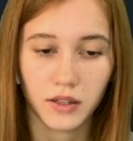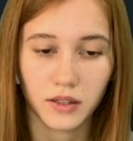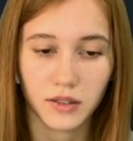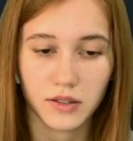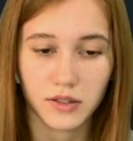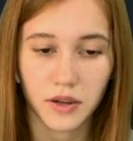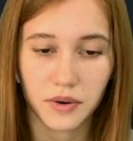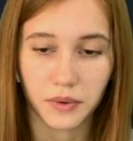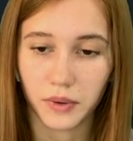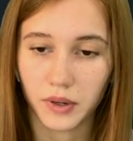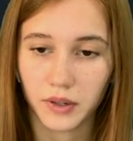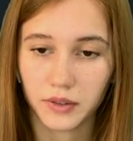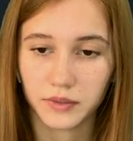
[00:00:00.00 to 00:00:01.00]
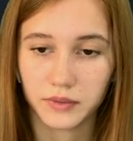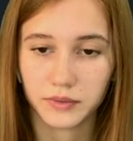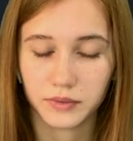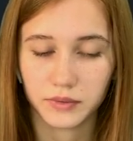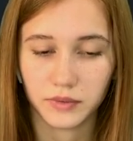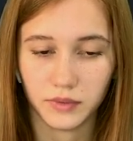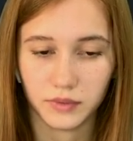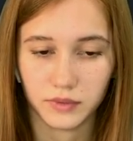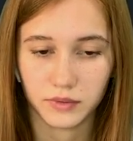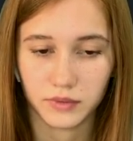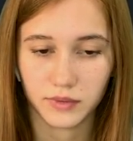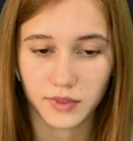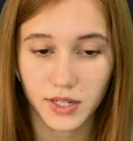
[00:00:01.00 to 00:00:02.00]
So,
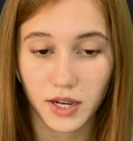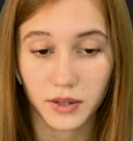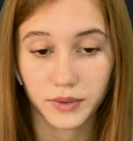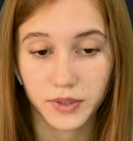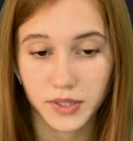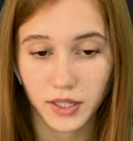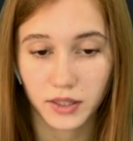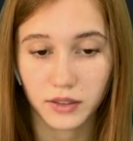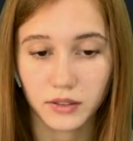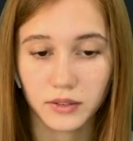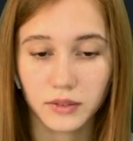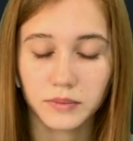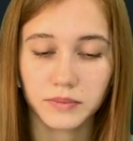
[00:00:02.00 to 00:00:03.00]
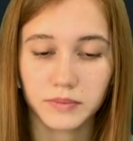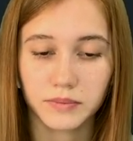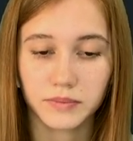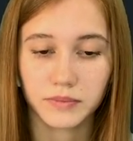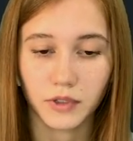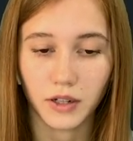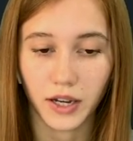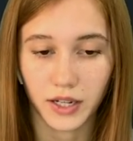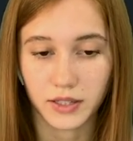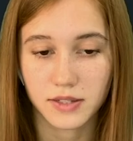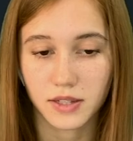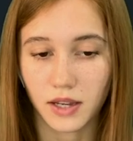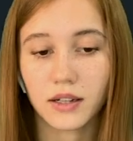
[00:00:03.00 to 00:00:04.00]
down deal, 8
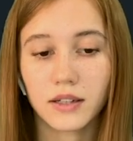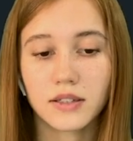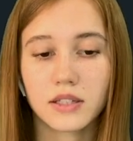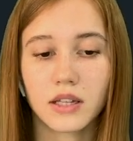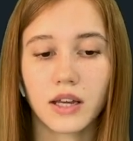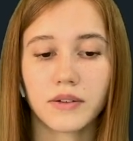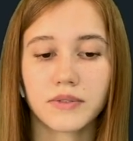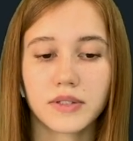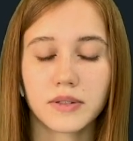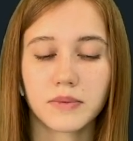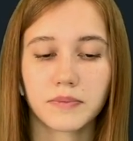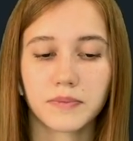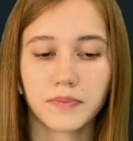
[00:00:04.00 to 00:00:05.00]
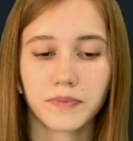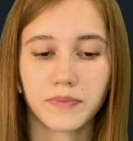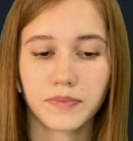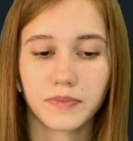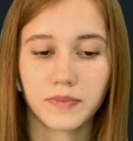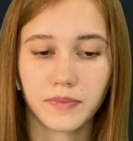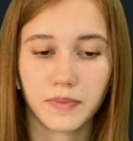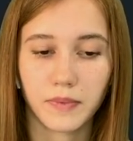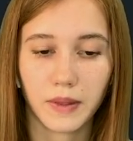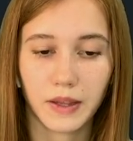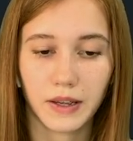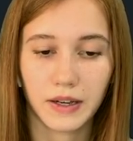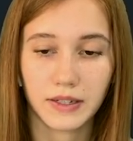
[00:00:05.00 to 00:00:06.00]
seconds left
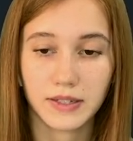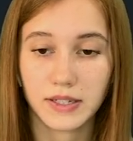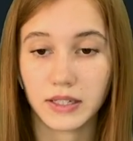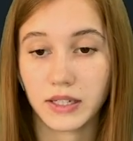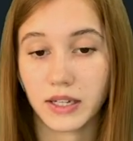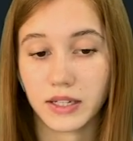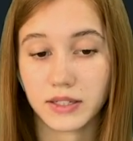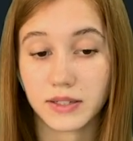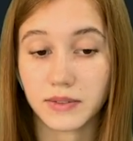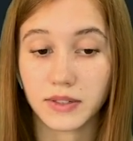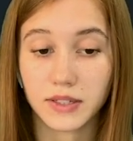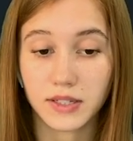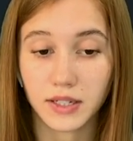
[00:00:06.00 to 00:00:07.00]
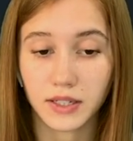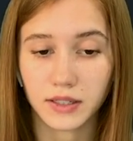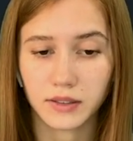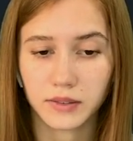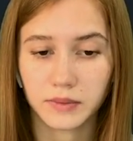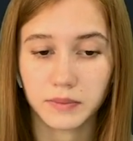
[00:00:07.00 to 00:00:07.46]
until the end of the deal.